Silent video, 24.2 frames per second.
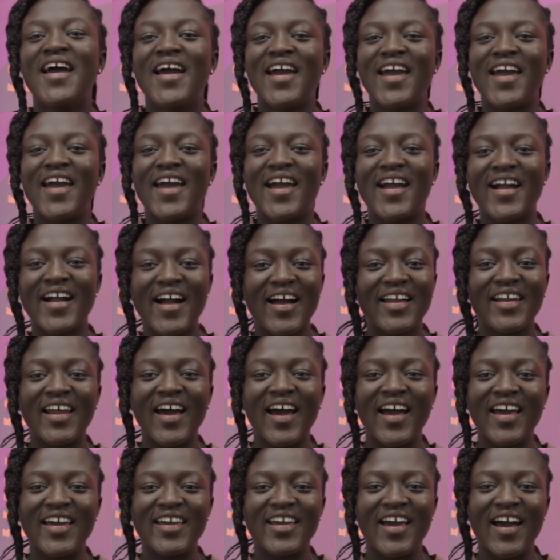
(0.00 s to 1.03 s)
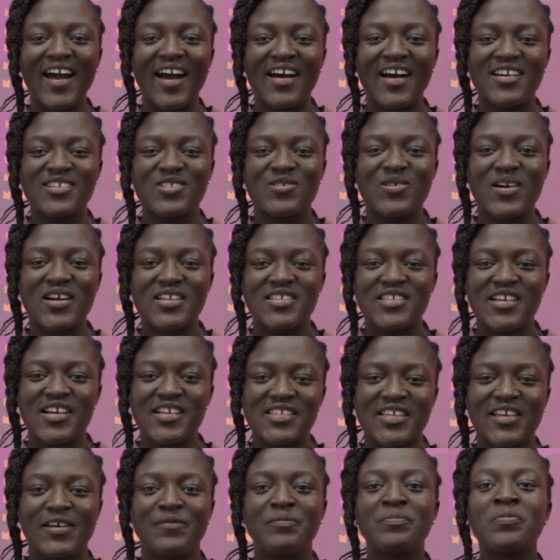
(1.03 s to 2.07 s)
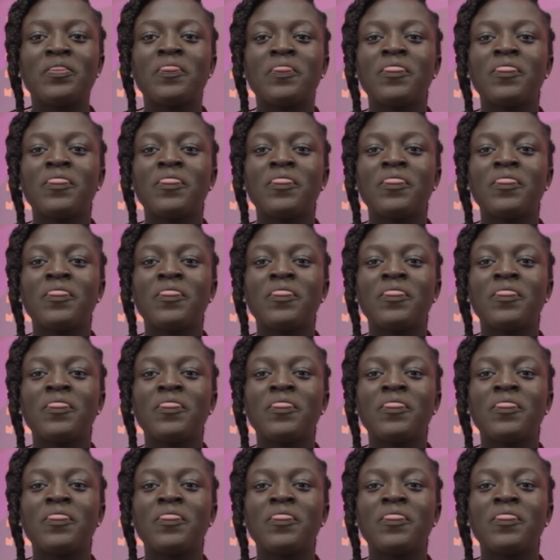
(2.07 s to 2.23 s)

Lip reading: Ghana, yeah, so I just say.